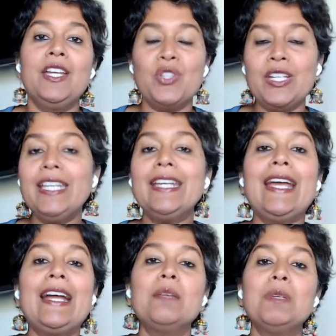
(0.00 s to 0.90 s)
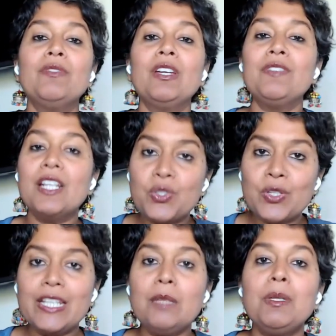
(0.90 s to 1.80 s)
training academy where we are
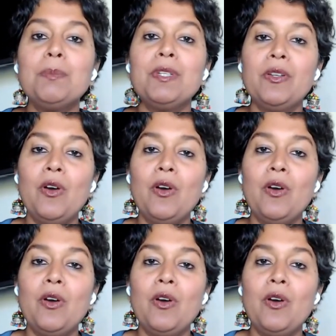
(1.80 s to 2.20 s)
training people